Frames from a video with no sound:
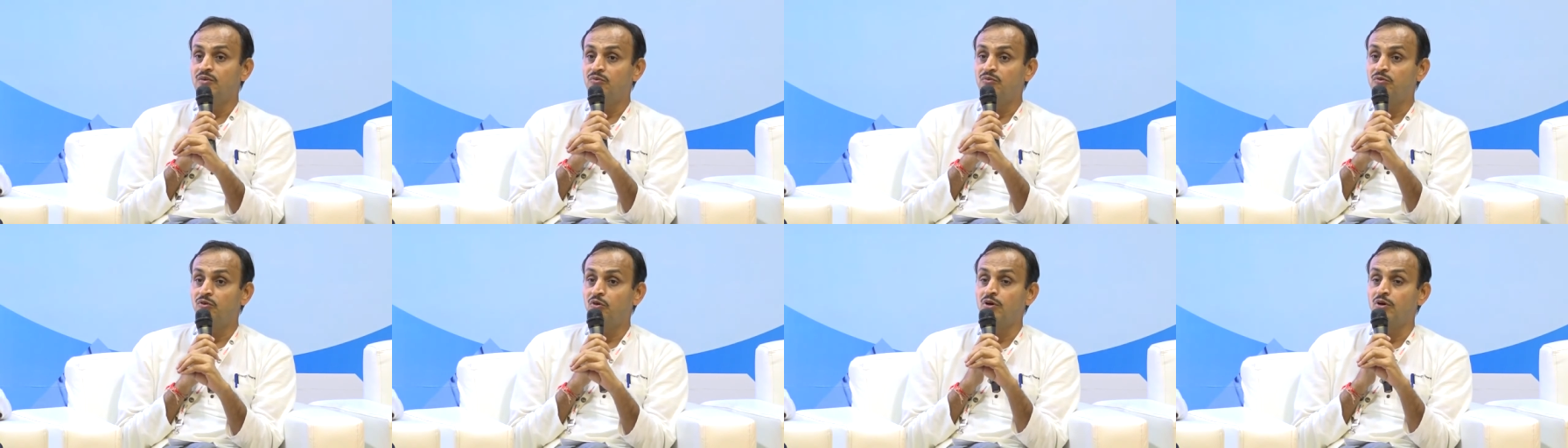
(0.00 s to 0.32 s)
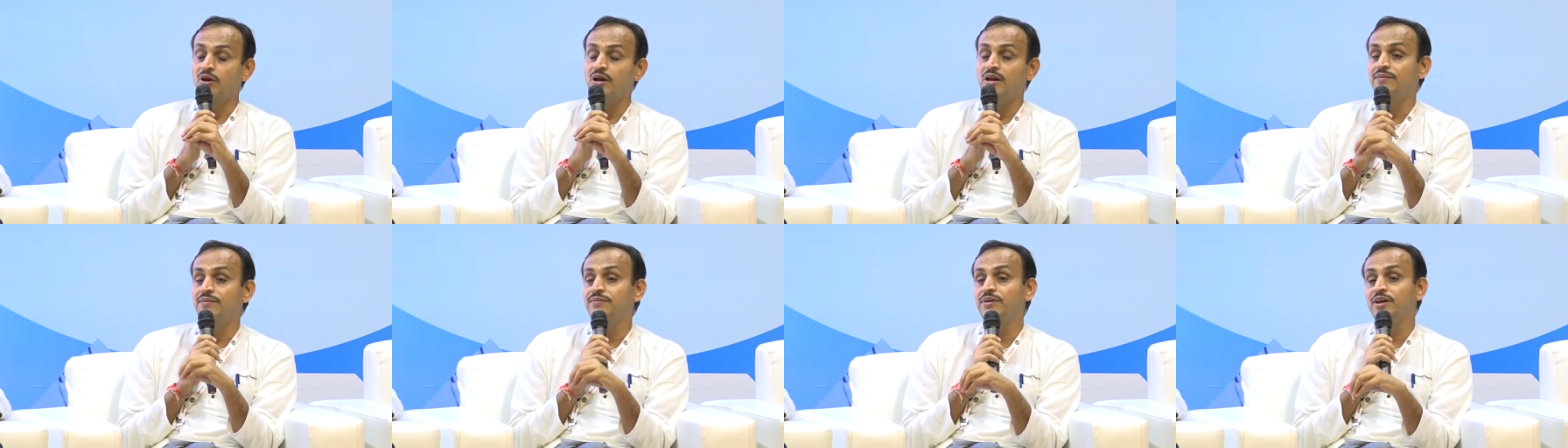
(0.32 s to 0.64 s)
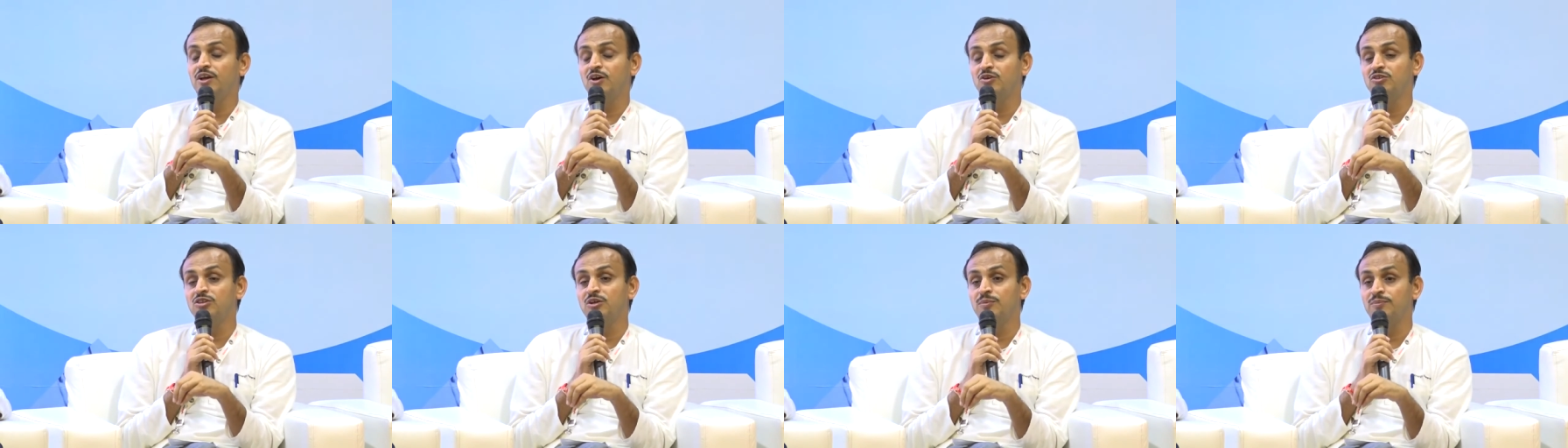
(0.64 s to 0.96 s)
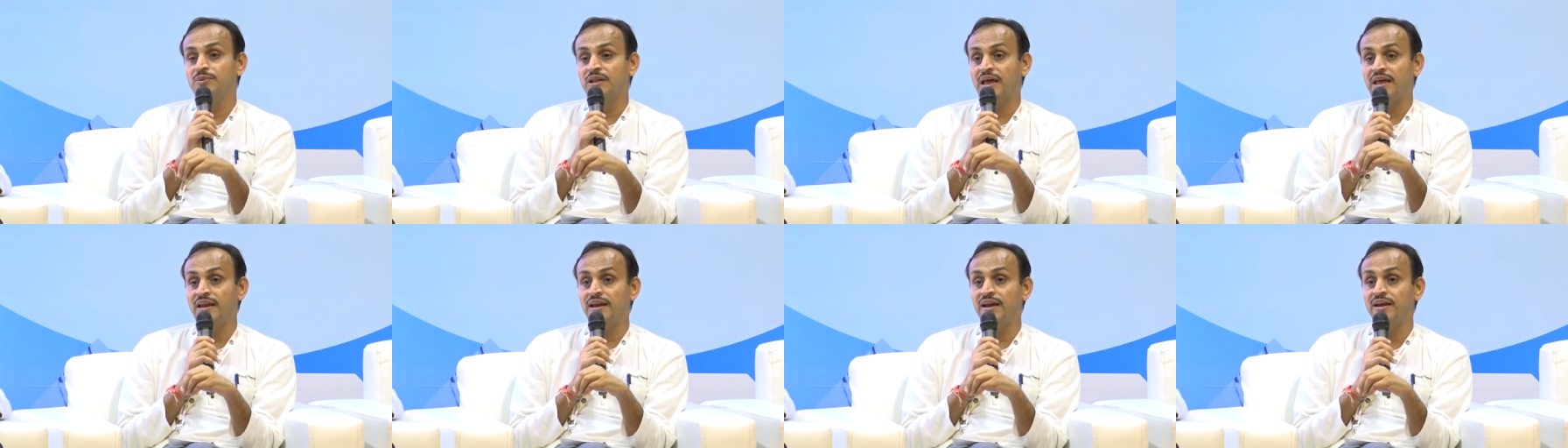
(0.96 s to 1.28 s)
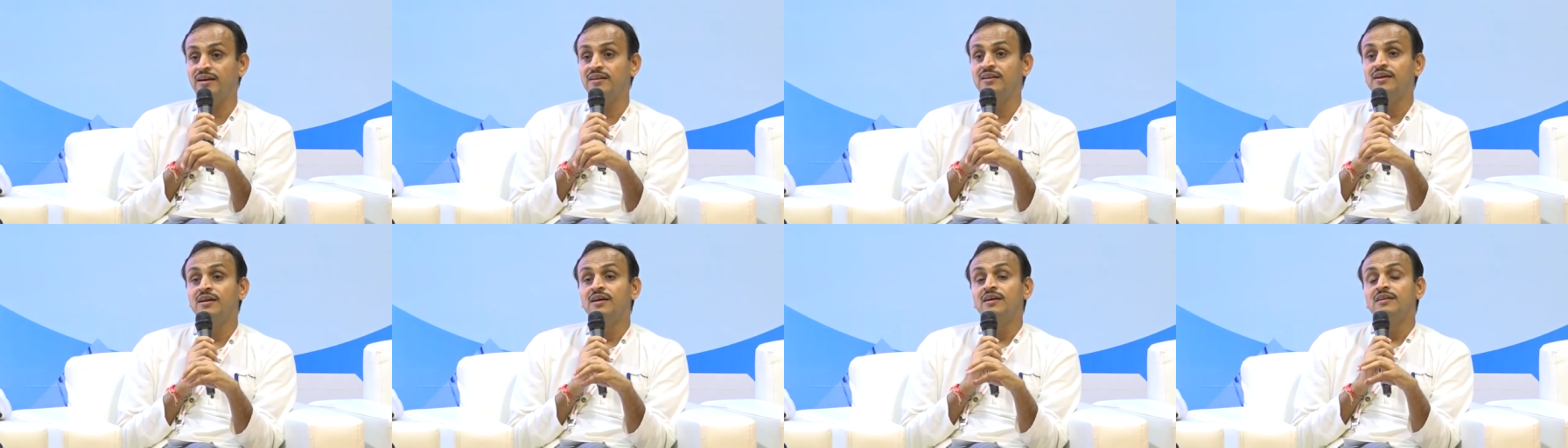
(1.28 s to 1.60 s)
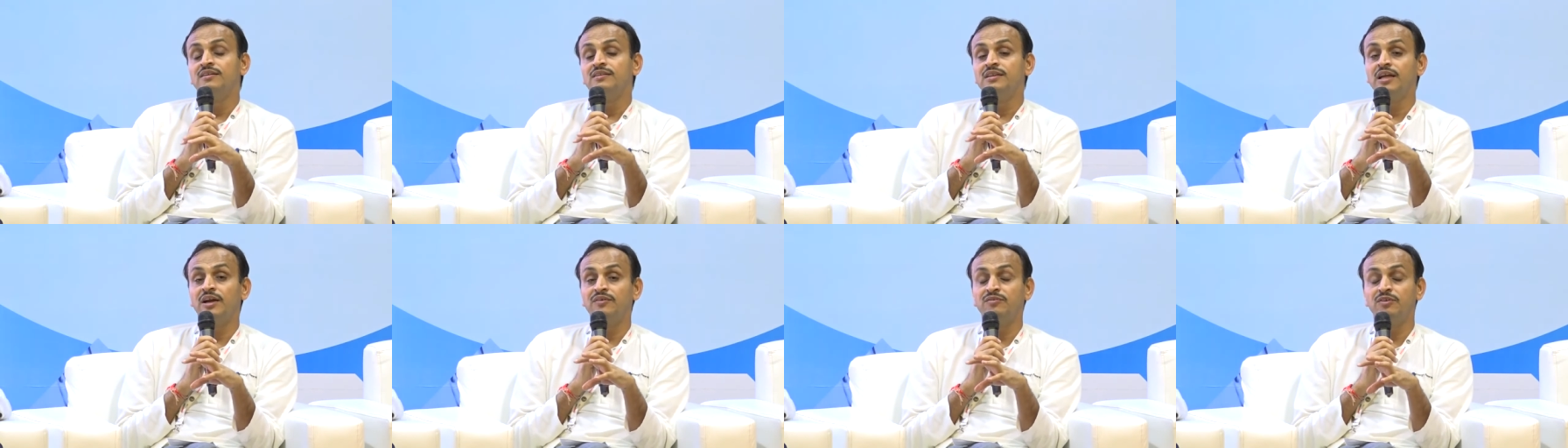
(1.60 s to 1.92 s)
for living on the planet
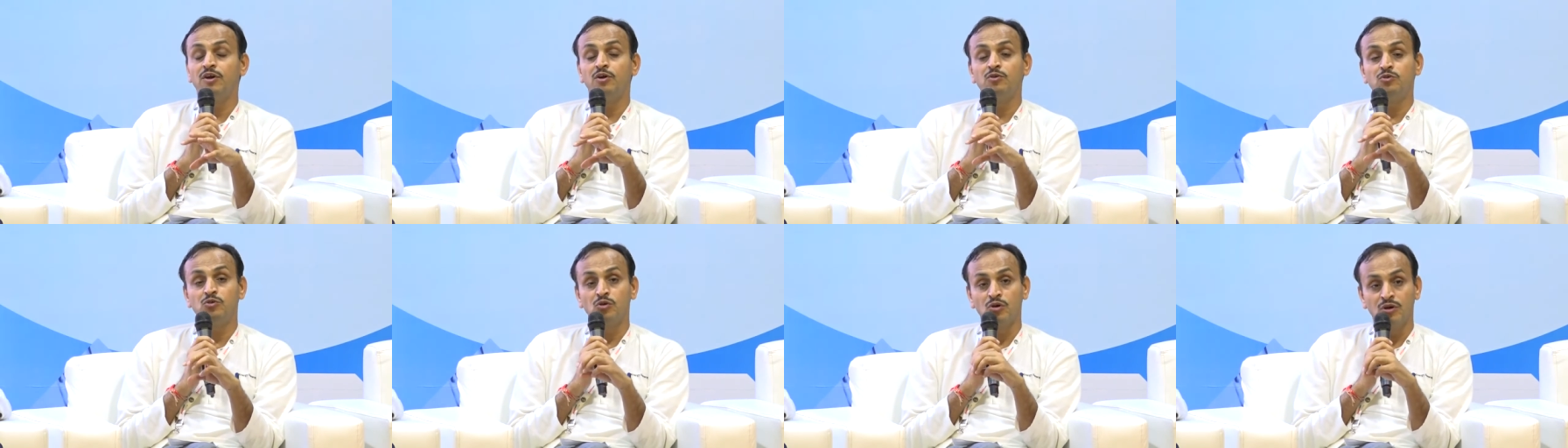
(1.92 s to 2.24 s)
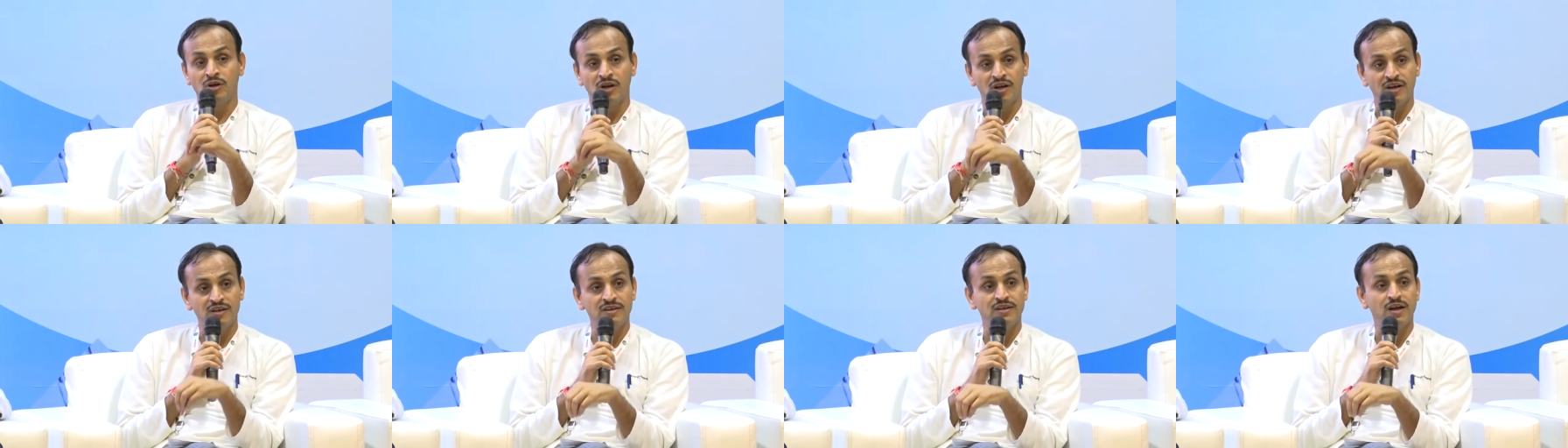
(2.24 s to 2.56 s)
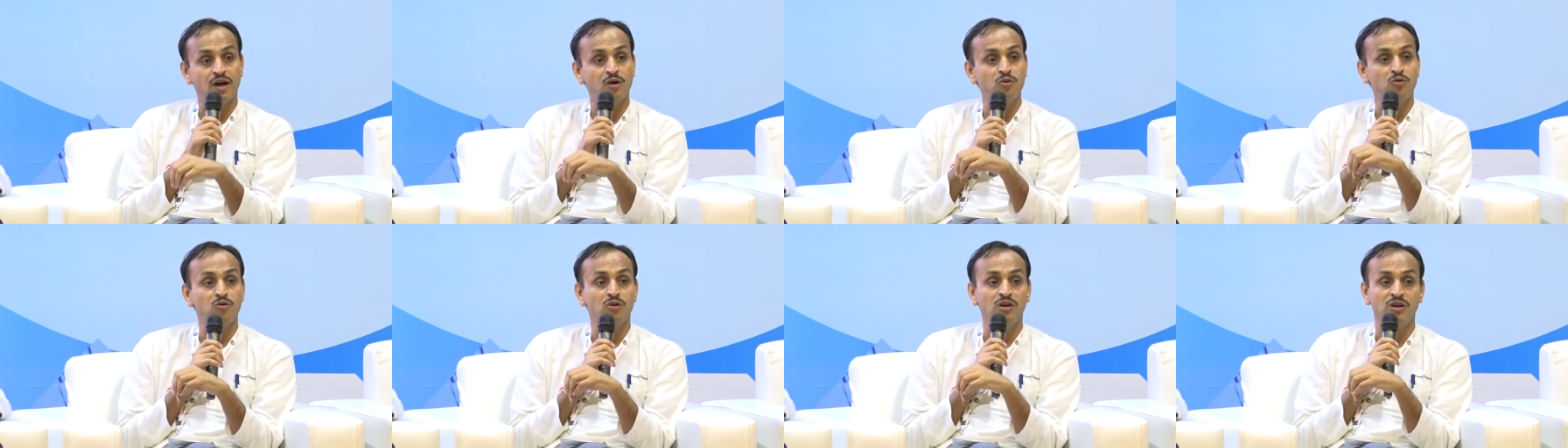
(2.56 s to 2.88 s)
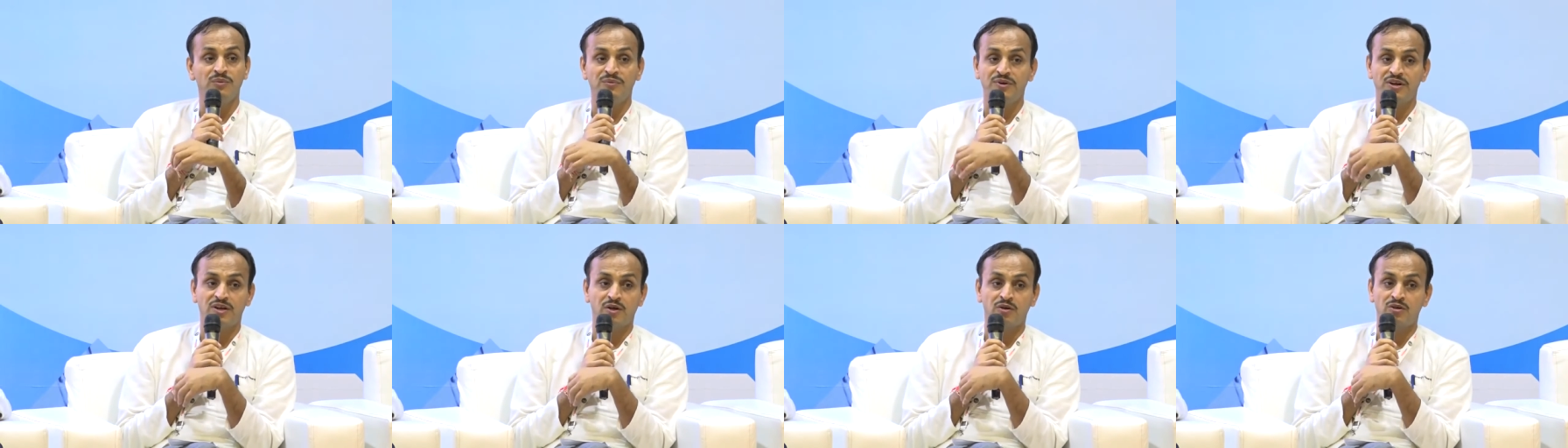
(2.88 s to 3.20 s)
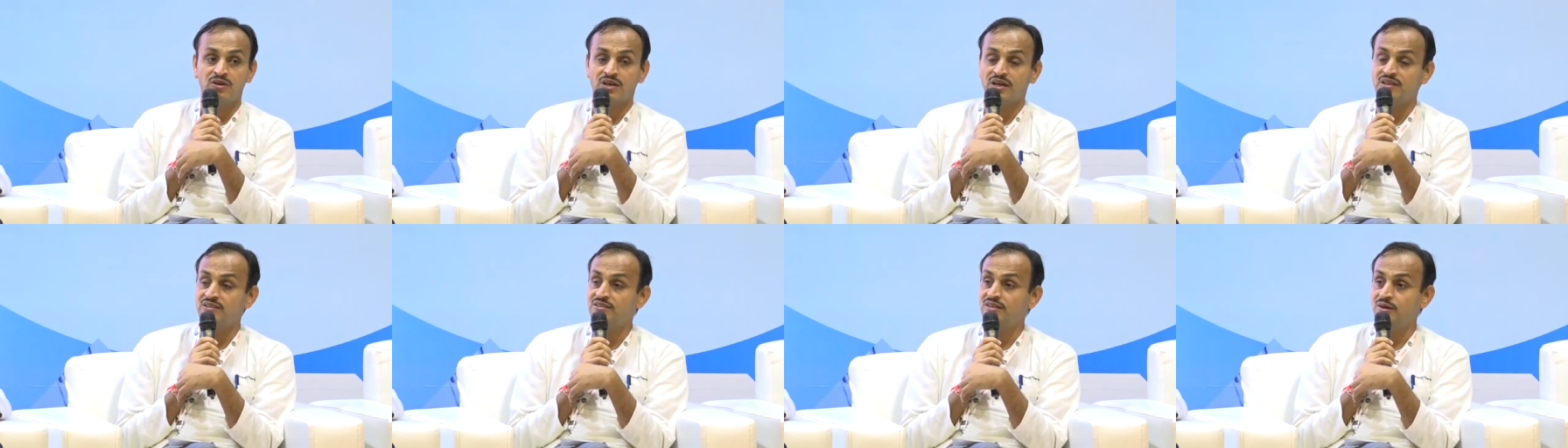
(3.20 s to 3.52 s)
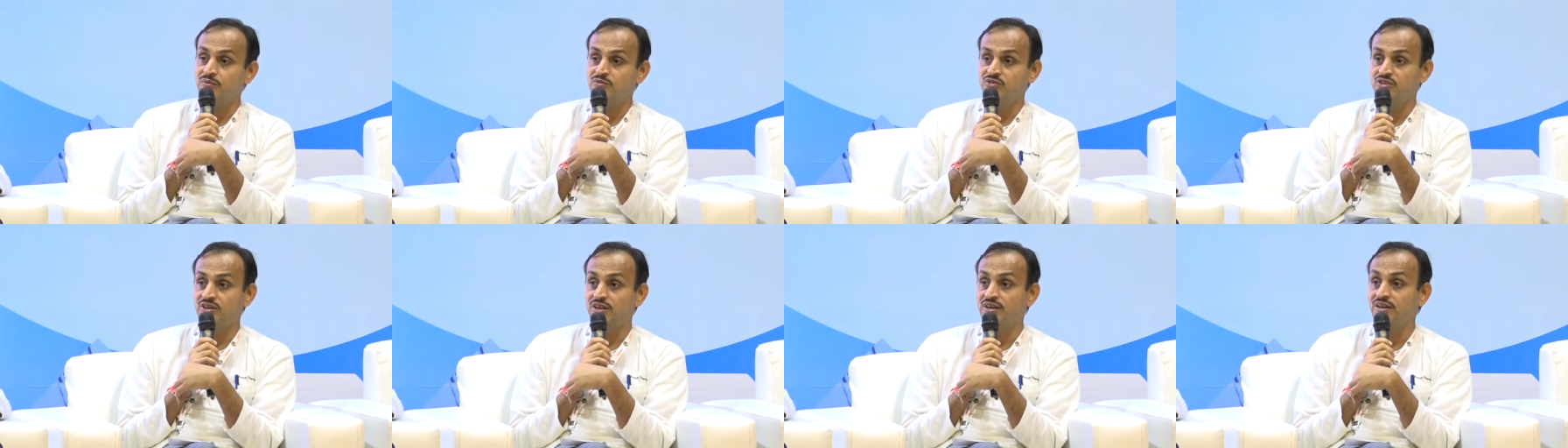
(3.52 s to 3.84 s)
that we have to learn how to limit our
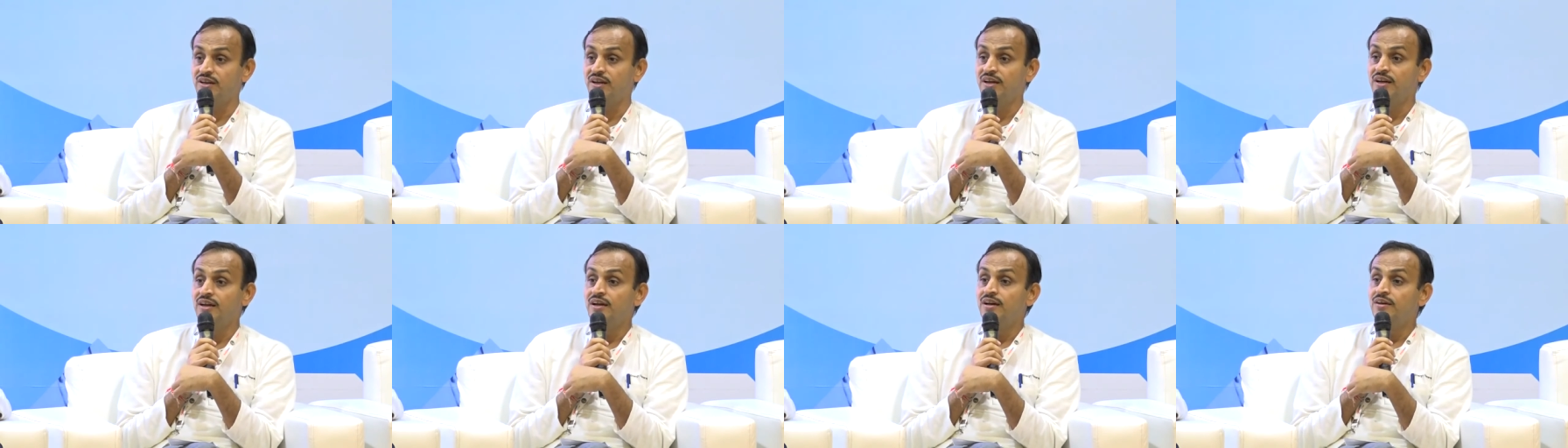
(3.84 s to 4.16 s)
consumption.